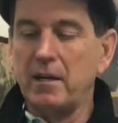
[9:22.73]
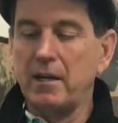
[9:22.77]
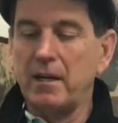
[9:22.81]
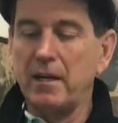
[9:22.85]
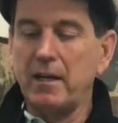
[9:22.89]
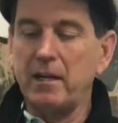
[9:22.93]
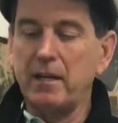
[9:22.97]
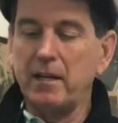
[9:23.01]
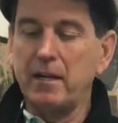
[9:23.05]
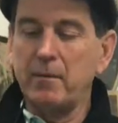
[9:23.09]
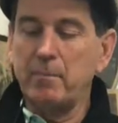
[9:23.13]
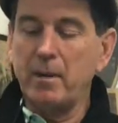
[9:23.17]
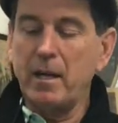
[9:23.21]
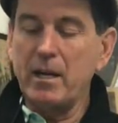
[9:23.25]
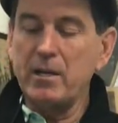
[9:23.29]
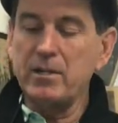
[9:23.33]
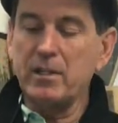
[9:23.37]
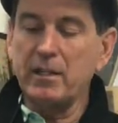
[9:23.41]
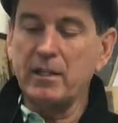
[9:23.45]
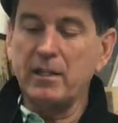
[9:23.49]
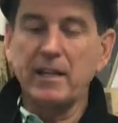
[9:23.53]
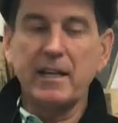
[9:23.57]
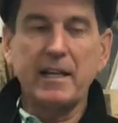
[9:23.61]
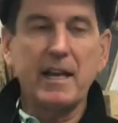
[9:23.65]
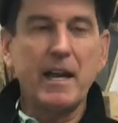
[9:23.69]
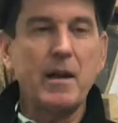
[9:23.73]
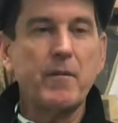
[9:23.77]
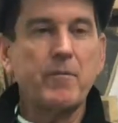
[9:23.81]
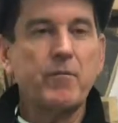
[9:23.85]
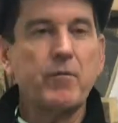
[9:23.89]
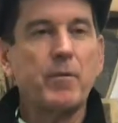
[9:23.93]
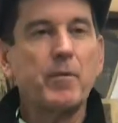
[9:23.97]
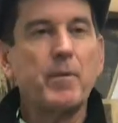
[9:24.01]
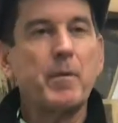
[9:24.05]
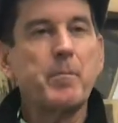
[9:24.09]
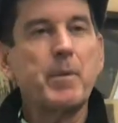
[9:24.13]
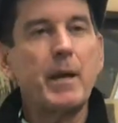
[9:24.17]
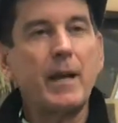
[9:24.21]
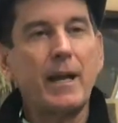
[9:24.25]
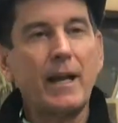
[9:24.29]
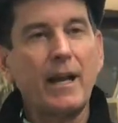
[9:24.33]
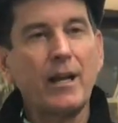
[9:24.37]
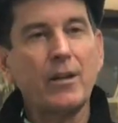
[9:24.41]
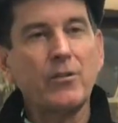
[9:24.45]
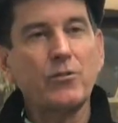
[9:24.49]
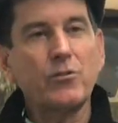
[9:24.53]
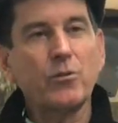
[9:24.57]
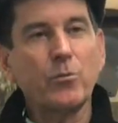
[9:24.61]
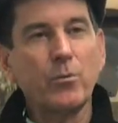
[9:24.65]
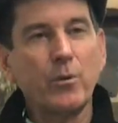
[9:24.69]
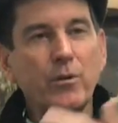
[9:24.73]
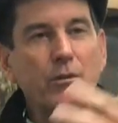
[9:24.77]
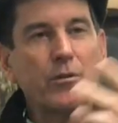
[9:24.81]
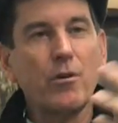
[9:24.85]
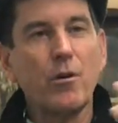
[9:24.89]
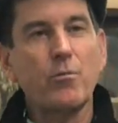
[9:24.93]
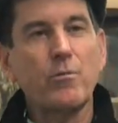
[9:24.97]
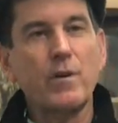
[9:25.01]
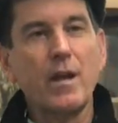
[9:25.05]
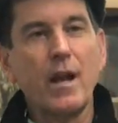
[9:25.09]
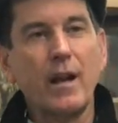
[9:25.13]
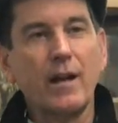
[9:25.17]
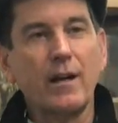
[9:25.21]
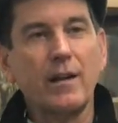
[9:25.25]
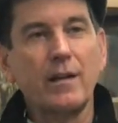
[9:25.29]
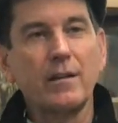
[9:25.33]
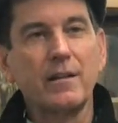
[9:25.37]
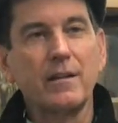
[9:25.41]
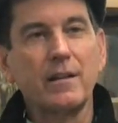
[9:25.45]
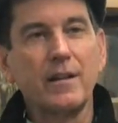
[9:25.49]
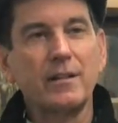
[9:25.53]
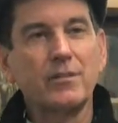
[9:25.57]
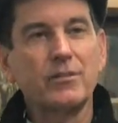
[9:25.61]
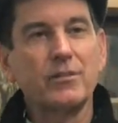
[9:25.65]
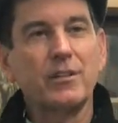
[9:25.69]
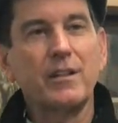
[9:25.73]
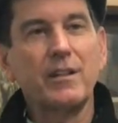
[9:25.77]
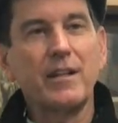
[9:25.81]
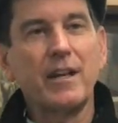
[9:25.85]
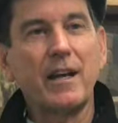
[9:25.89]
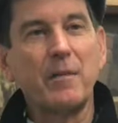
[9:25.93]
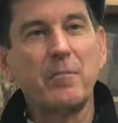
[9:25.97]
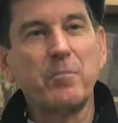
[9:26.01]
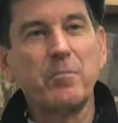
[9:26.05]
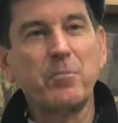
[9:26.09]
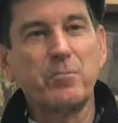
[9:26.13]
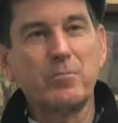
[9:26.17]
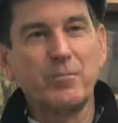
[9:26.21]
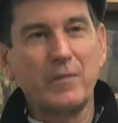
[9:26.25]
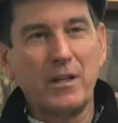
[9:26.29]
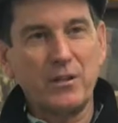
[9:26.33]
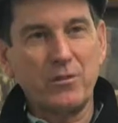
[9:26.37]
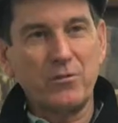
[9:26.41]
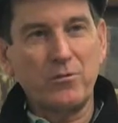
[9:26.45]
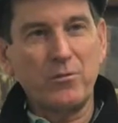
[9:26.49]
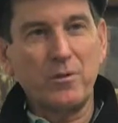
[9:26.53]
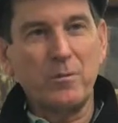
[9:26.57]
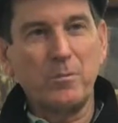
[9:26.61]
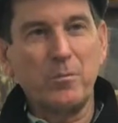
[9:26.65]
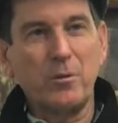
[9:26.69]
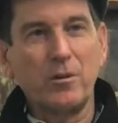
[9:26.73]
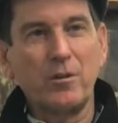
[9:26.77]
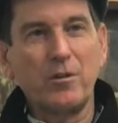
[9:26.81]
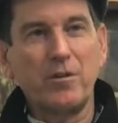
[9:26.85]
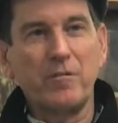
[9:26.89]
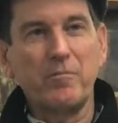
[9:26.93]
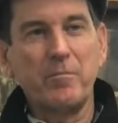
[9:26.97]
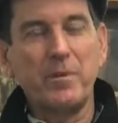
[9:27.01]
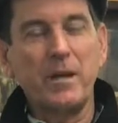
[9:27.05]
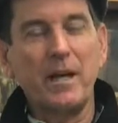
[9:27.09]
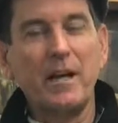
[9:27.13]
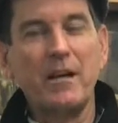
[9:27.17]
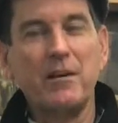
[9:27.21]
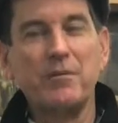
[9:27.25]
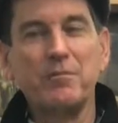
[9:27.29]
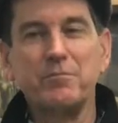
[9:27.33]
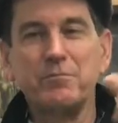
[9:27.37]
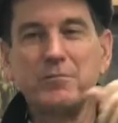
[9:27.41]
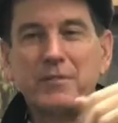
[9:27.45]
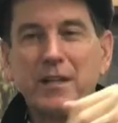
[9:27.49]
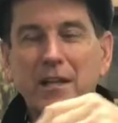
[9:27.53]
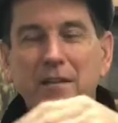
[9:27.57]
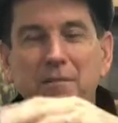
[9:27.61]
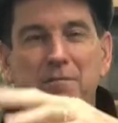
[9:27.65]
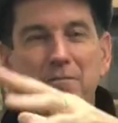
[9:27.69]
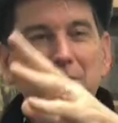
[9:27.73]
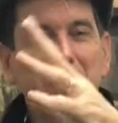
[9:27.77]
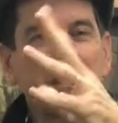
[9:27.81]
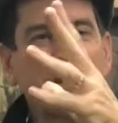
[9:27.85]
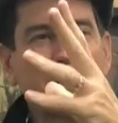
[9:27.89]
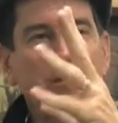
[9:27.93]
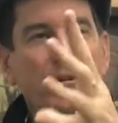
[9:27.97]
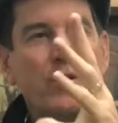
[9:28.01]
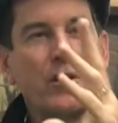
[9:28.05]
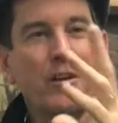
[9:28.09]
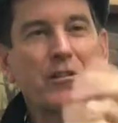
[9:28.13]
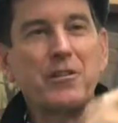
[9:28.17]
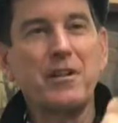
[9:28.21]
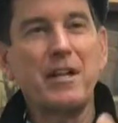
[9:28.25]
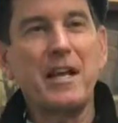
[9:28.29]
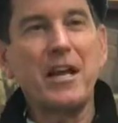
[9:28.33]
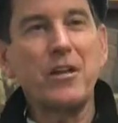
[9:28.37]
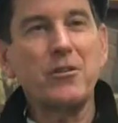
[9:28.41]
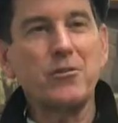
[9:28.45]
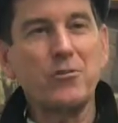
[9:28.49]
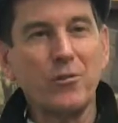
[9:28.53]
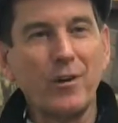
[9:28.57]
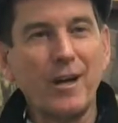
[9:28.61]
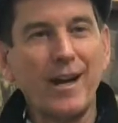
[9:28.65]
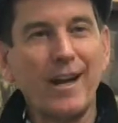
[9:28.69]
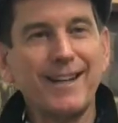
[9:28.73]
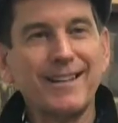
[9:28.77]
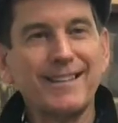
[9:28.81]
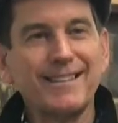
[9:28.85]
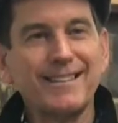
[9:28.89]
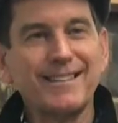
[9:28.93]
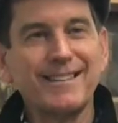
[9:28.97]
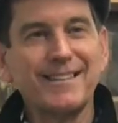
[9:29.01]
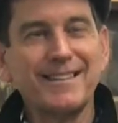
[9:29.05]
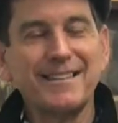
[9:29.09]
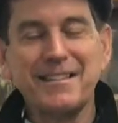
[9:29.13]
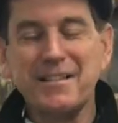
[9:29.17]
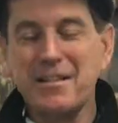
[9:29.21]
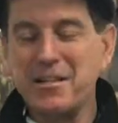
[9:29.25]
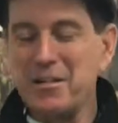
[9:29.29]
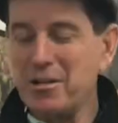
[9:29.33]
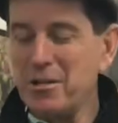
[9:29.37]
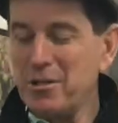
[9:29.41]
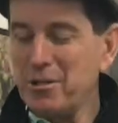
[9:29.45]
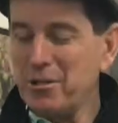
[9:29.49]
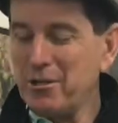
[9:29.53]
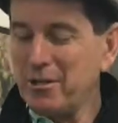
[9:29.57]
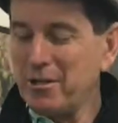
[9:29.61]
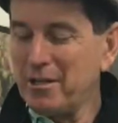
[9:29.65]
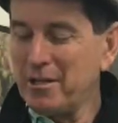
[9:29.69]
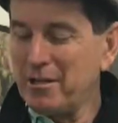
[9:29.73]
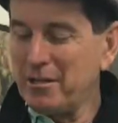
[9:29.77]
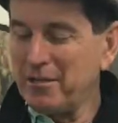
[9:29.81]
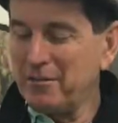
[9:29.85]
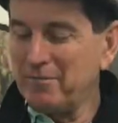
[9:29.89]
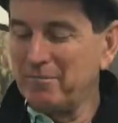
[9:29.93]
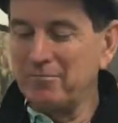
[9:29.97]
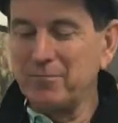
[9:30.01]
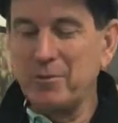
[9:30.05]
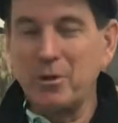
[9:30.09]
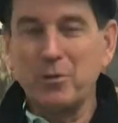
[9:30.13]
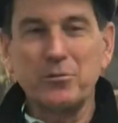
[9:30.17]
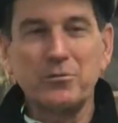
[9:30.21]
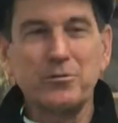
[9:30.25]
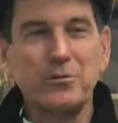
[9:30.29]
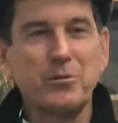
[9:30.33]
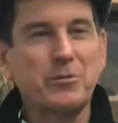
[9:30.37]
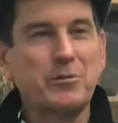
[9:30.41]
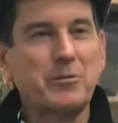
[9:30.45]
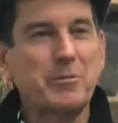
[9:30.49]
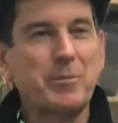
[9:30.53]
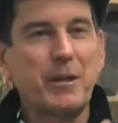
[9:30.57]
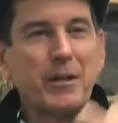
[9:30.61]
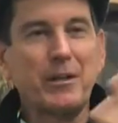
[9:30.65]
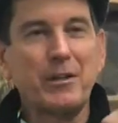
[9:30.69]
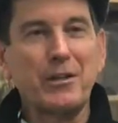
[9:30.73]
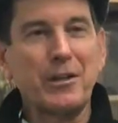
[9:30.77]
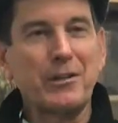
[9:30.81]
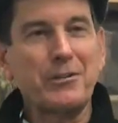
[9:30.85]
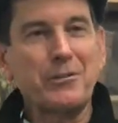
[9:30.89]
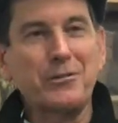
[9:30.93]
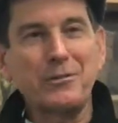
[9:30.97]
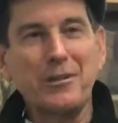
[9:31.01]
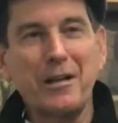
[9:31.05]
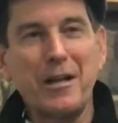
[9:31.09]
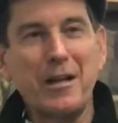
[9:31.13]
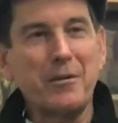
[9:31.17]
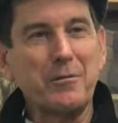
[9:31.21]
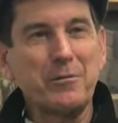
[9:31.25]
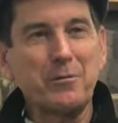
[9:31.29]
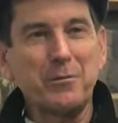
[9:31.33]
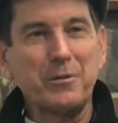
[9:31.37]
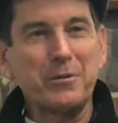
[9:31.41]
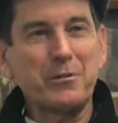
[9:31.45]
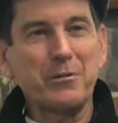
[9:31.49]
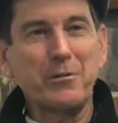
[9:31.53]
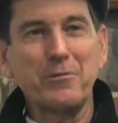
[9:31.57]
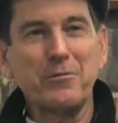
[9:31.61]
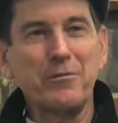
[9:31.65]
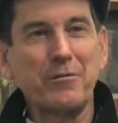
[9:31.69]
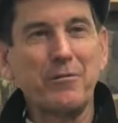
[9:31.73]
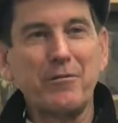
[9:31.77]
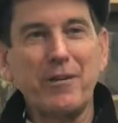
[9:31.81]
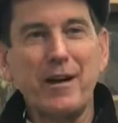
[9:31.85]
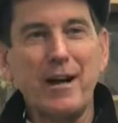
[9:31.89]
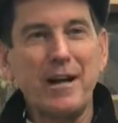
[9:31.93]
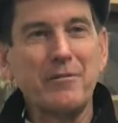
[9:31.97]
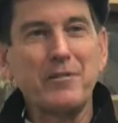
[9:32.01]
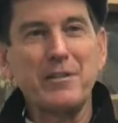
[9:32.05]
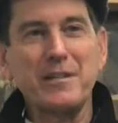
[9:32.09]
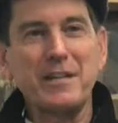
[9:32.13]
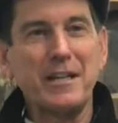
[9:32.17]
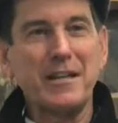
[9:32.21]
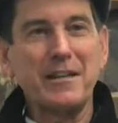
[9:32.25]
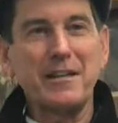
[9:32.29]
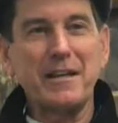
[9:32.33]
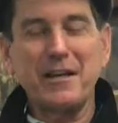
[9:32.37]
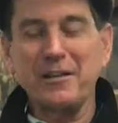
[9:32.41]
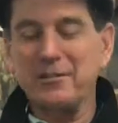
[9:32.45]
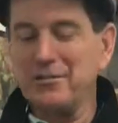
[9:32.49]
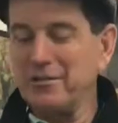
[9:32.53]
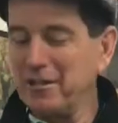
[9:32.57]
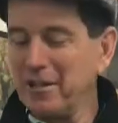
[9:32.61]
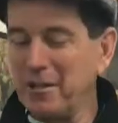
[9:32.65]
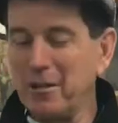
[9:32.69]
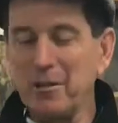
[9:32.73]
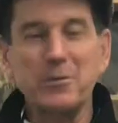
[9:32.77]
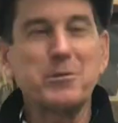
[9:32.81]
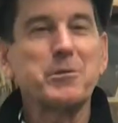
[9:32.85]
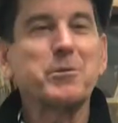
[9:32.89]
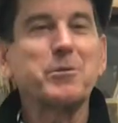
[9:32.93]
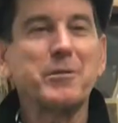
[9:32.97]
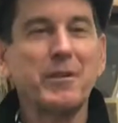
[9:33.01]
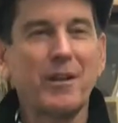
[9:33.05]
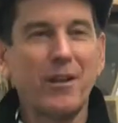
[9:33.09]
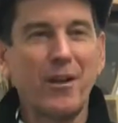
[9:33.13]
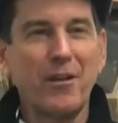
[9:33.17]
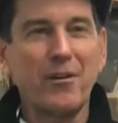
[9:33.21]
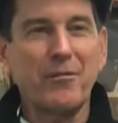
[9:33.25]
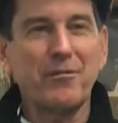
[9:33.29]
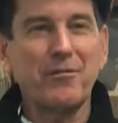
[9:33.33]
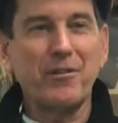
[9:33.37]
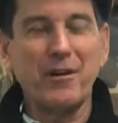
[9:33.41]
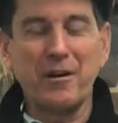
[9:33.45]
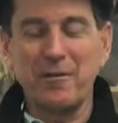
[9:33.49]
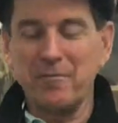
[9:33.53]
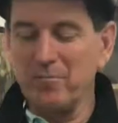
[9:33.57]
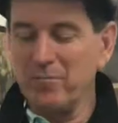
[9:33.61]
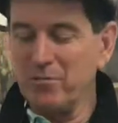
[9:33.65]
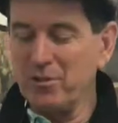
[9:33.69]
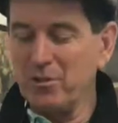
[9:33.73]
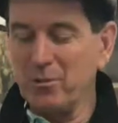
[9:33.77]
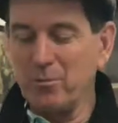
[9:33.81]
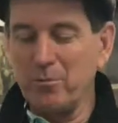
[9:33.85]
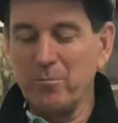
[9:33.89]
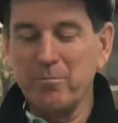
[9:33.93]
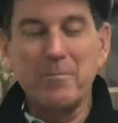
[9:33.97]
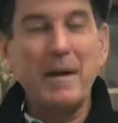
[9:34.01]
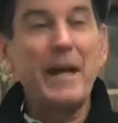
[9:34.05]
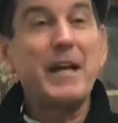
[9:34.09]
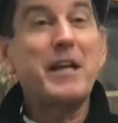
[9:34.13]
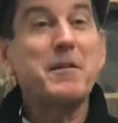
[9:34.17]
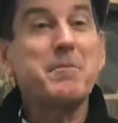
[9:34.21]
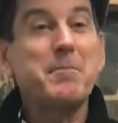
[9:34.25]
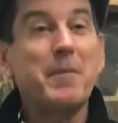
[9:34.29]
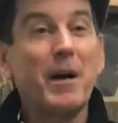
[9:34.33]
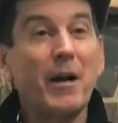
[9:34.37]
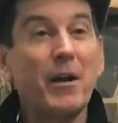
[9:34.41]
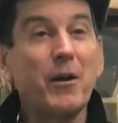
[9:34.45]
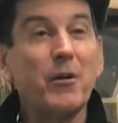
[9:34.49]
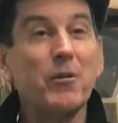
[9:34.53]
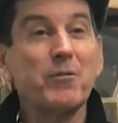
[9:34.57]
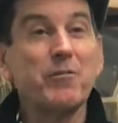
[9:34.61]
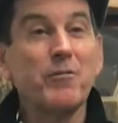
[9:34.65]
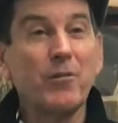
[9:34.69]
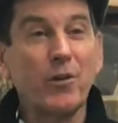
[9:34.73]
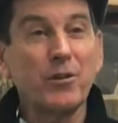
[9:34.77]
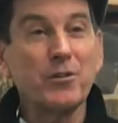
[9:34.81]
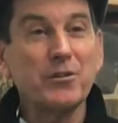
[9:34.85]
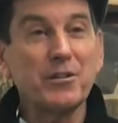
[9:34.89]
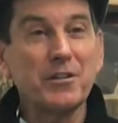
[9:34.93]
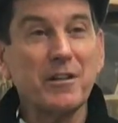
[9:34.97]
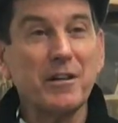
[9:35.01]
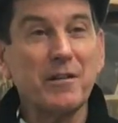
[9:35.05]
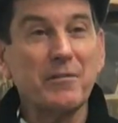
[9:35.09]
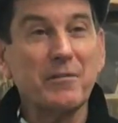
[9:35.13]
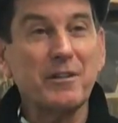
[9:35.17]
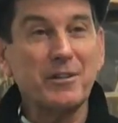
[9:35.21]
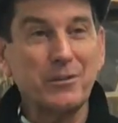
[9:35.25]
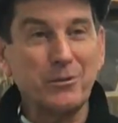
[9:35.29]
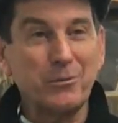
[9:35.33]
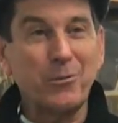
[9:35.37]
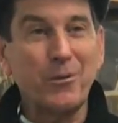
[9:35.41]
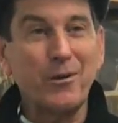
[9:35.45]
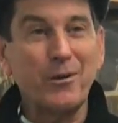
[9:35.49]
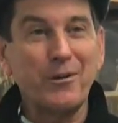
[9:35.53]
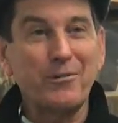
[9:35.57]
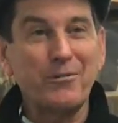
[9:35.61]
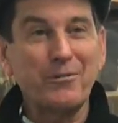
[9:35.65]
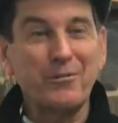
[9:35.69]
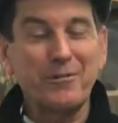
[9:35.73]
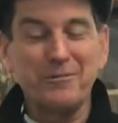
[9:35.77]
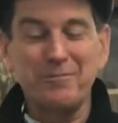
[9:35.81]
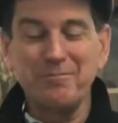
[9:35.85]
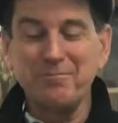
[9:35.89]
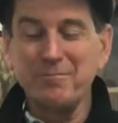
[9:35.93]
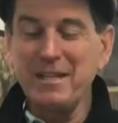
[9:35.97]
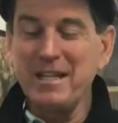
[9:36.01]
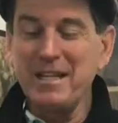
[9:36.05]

It basically came from the Ping Answer with no neck, and that's in that history book of Ping that they call it the Answer X. Those used to be collector's items we sold for $5,000 and $10,000. It was a lot of fun. So making my own version of it is wonderful.